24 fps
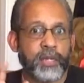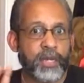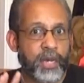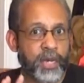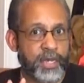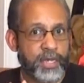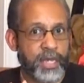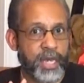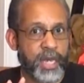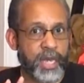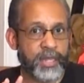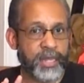
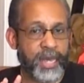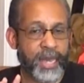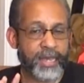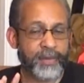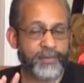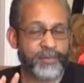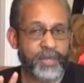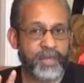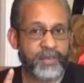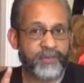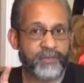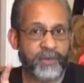Again, that
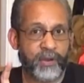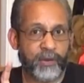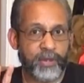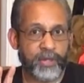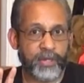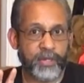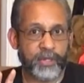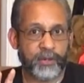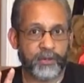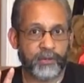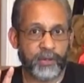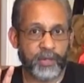could be very
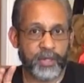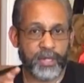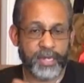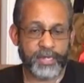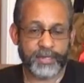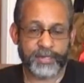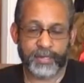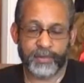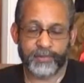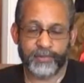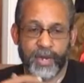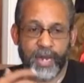literal,
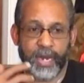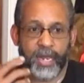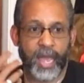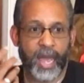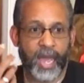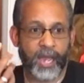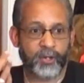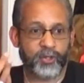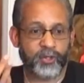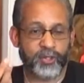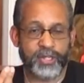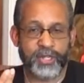like somebody
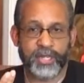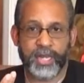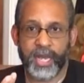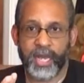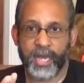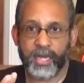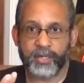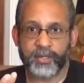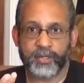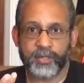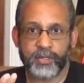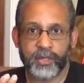actually
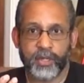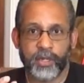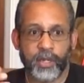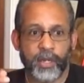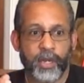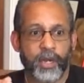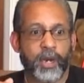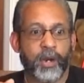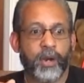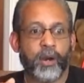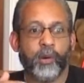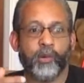gets
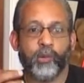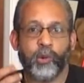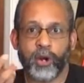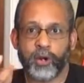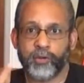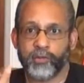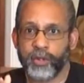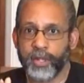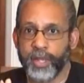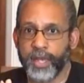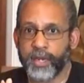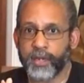a
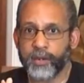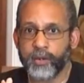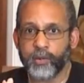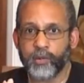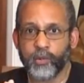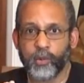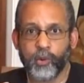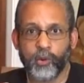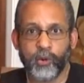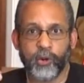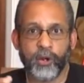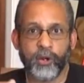work related
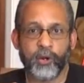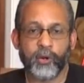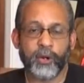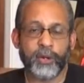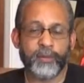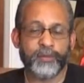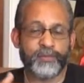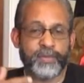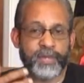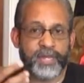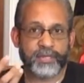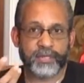award or
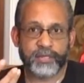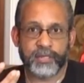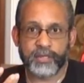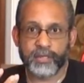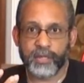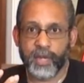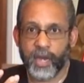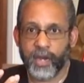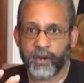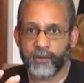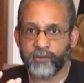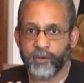a business
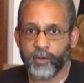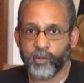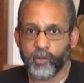kind of